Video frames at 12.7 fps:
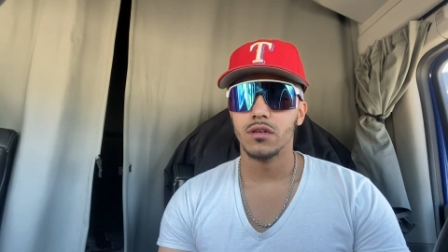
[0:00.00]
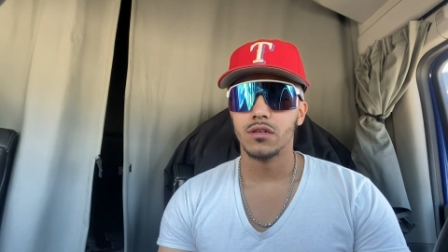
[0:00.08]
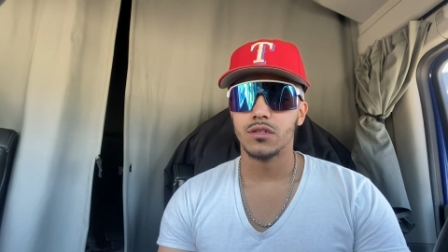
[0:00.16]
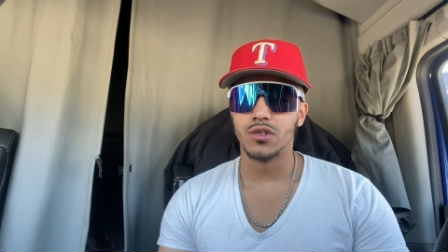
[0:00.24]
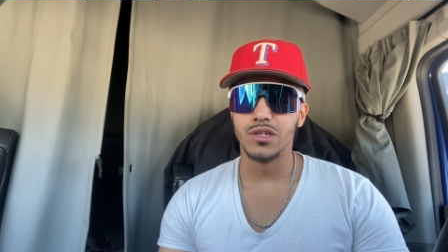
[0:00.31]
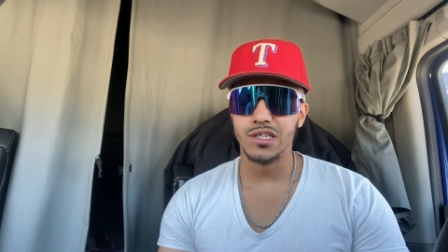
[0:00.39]

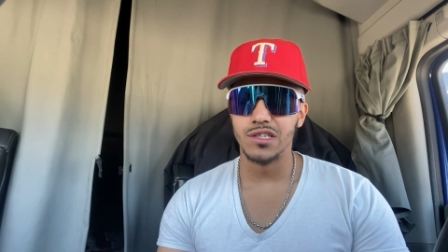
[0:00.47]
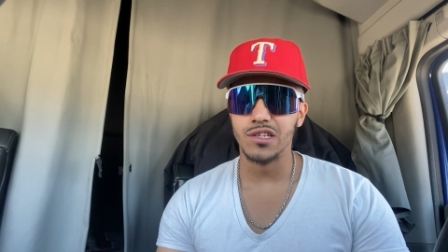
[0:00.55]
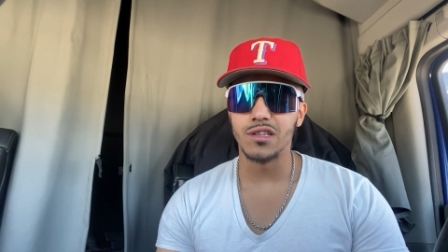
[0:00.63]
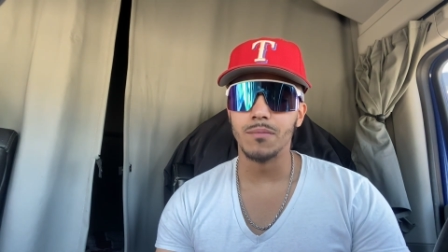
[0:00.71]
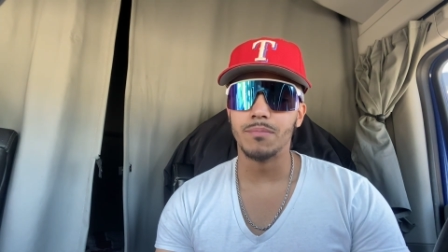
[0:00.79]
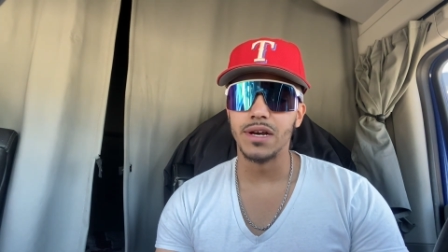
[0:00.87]
So it
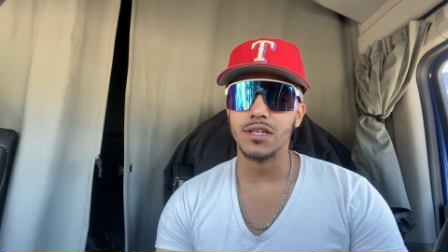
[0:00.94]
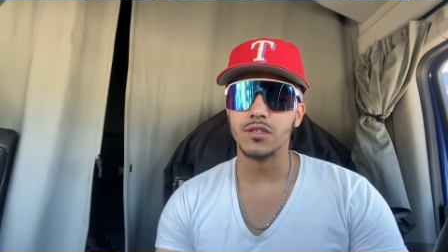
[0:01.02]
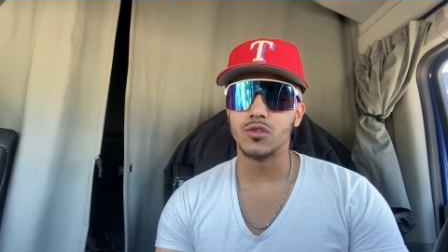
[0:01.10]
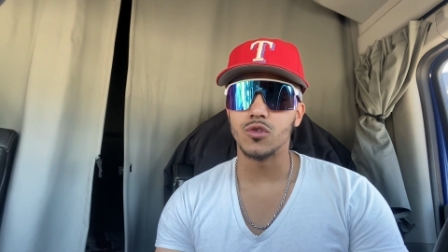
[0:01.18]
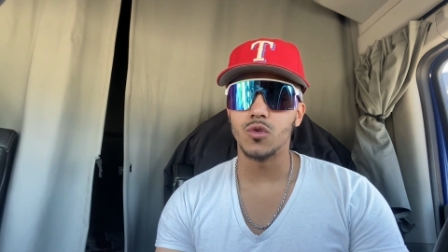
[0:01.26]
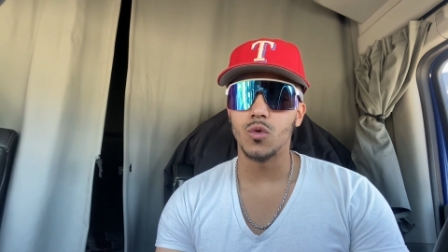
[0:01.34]
just
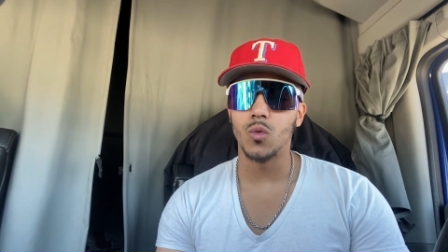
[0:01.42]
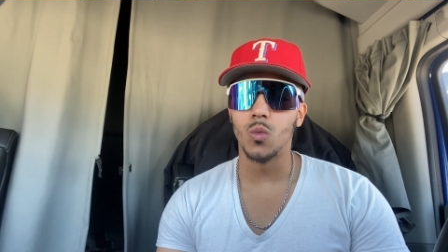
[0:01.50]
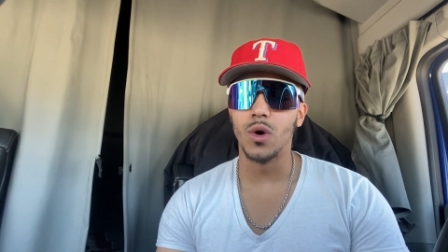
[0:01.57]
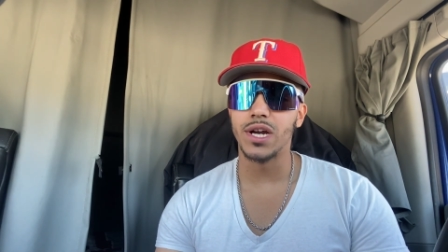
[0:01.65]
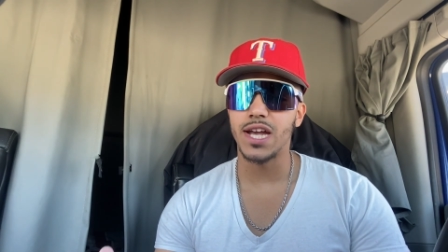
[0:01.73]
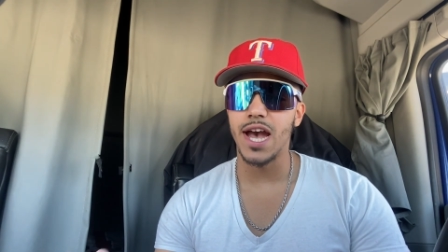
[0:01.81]
depends
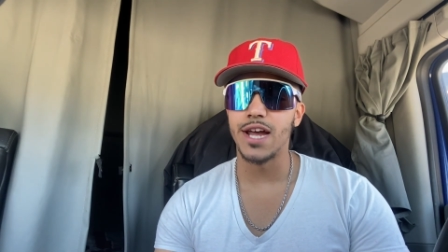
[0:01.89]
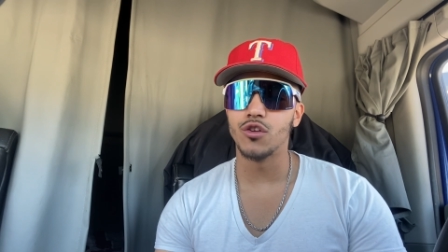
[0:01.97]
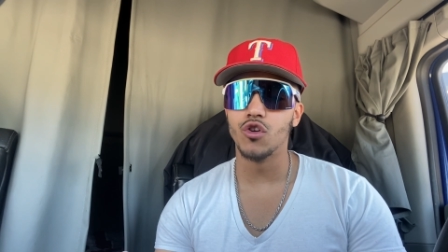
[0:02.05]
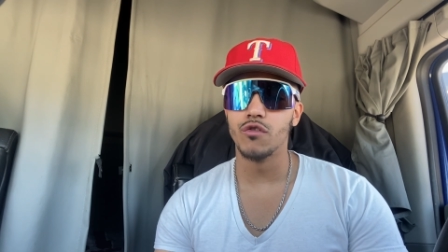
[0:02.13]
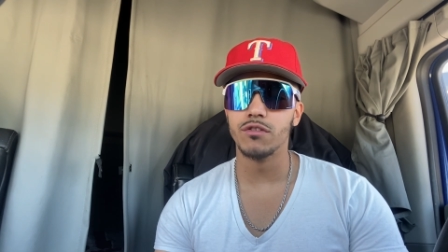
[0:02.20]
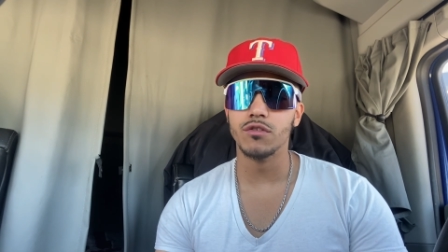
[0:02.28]
what
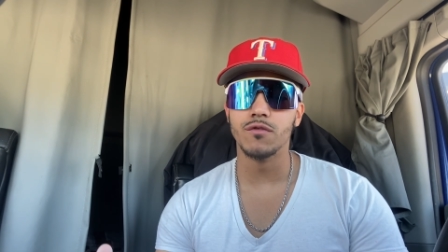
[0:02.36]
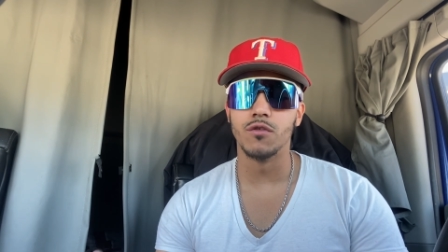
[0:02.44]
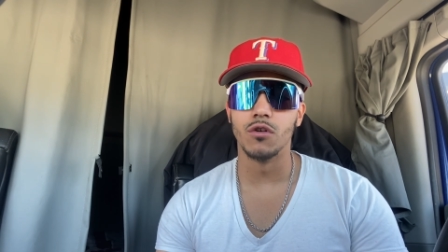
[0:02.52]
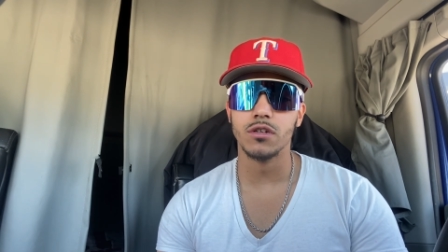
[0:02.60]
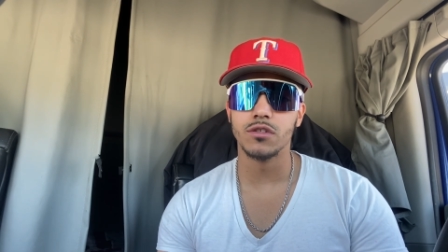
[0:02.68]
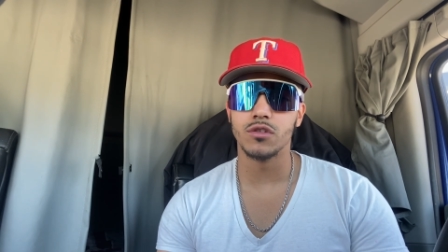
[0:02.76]
category you
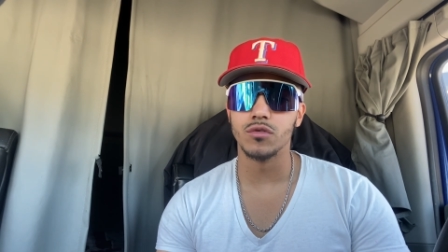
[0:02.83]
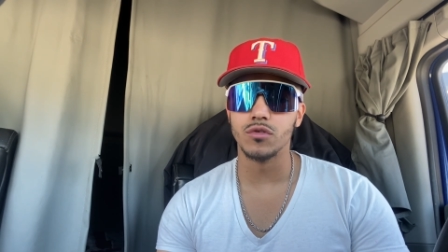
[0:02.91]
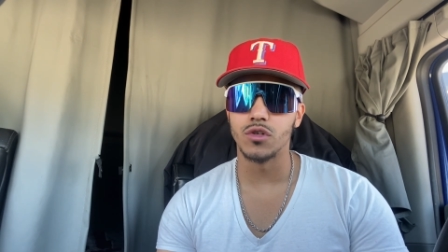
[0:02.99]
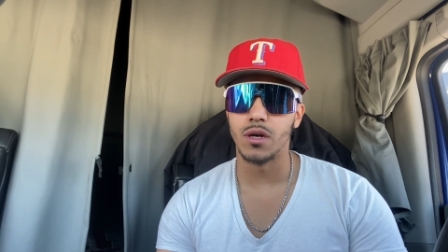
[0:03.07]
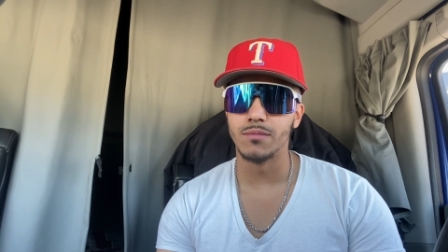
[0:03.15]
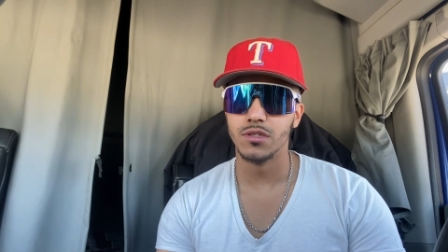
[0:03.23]
fall into.
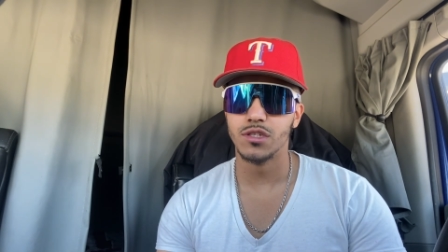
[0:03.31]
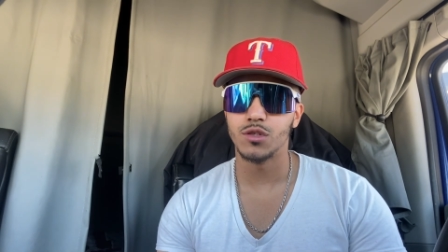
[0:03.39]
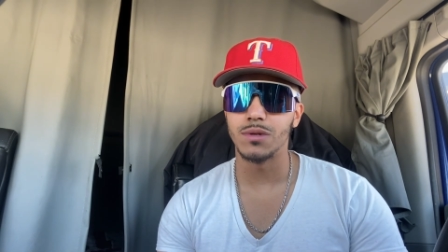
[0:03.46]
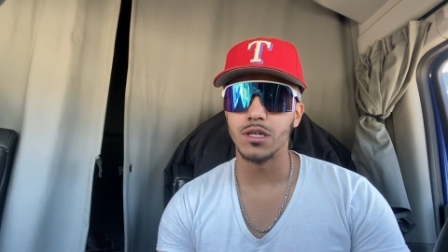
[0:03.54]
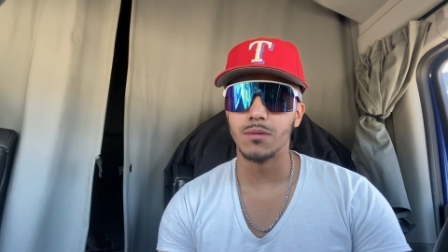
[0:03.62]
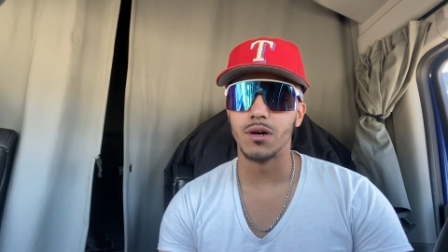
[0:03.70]
So I'm gonna just
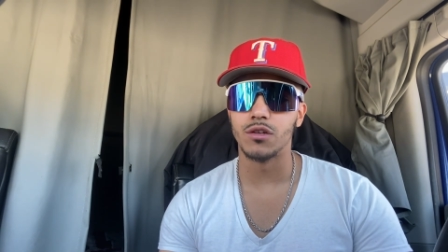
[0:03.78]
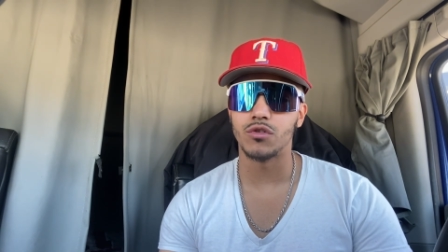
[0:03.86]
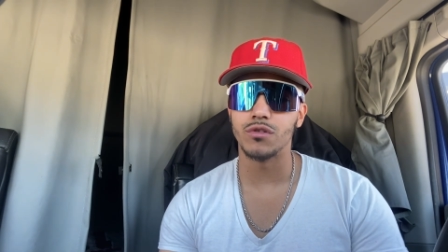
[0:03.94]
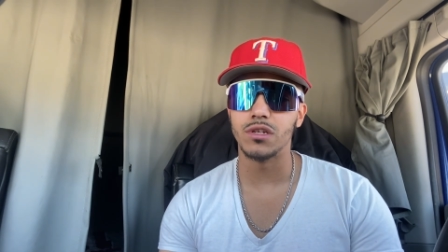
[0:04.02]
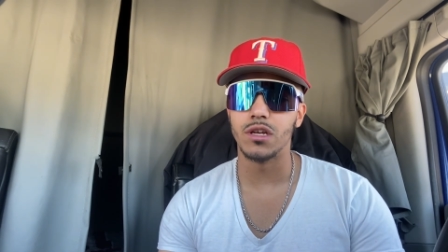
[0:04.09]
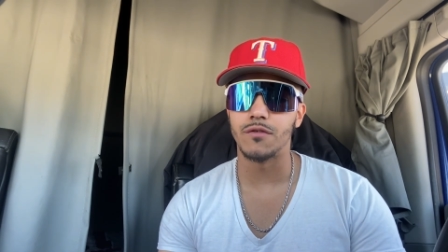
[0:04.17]
speak about
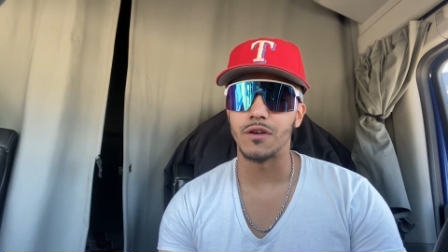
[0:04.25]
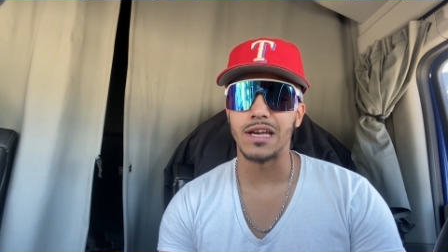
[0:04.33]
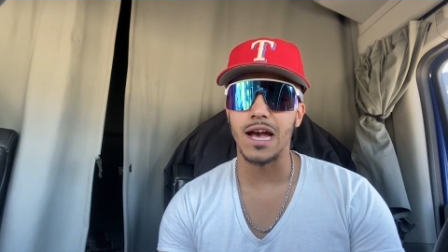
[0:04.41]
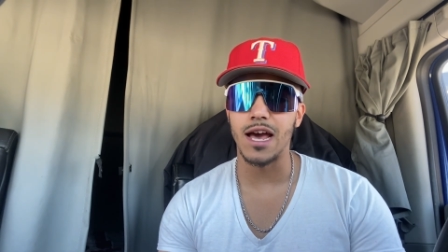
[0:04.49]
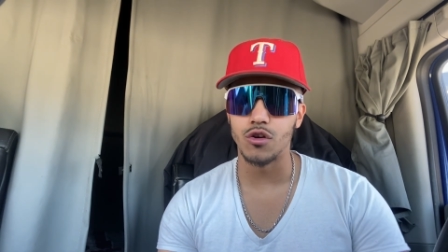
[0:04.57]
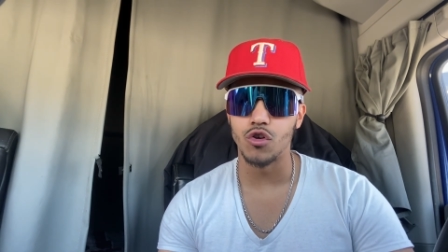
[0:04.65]
three different
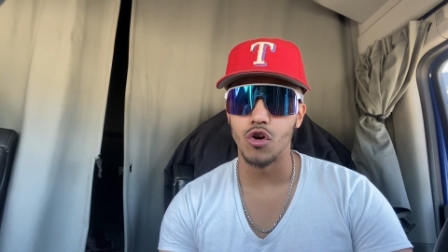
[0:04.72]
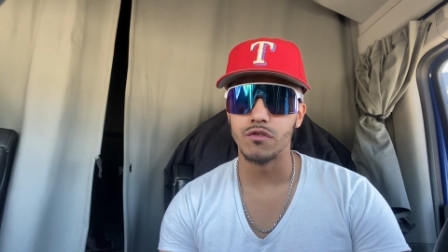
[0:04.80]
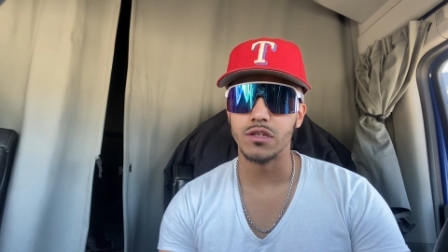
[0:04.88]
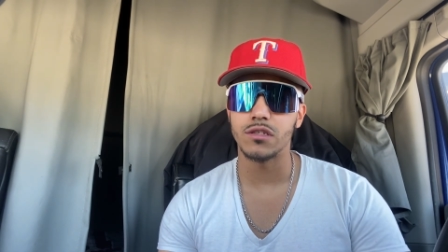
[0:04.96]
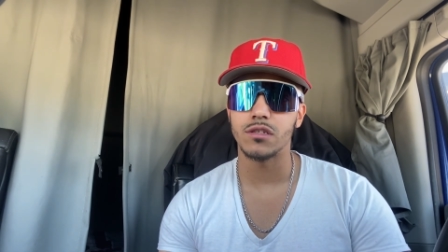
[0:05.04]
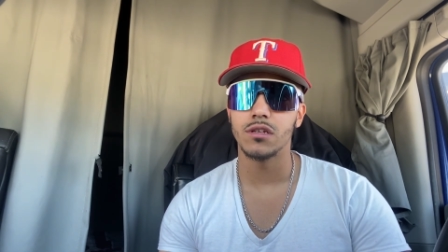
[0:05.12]

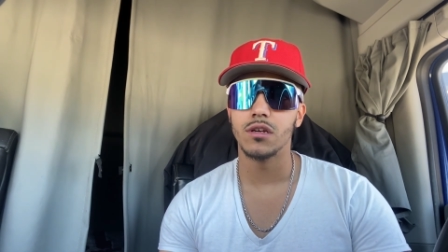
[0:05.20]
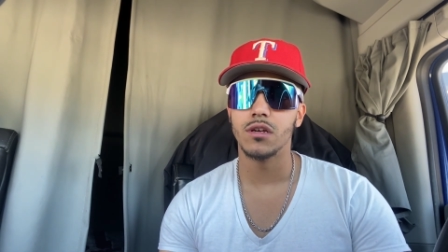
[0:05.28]
categories.